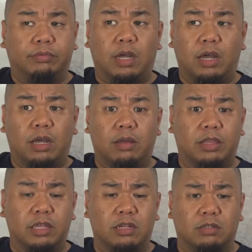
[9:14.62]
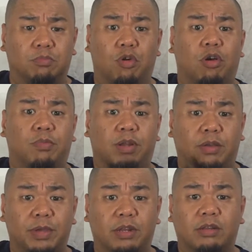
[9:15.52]
I think there's more, but I
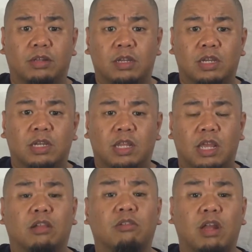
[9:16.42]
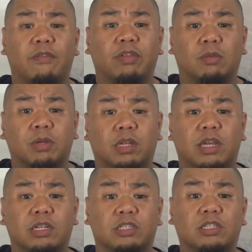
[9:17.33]
mean, they include everything but the
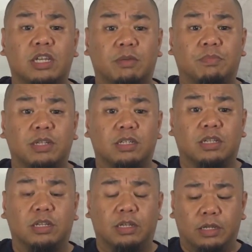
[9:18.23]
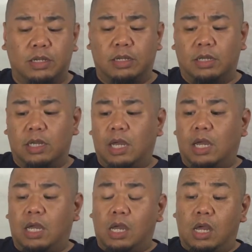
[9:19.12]
kitchen sink, basically.
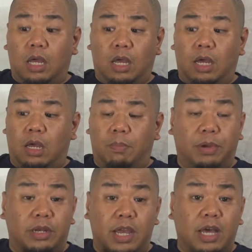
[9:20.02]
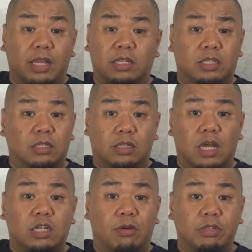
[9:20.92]
But yeah,
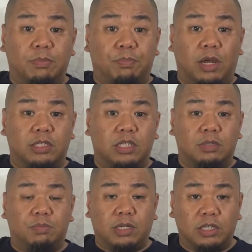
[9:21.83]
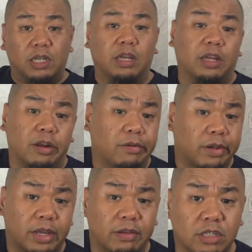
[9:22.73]
that's always a plus, especially,
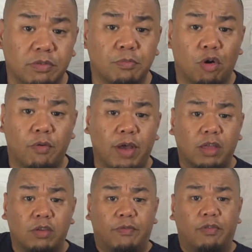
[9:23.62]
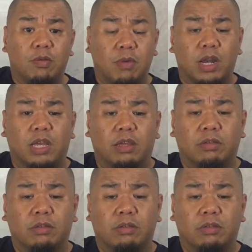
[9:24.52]
it gives you more value for your money.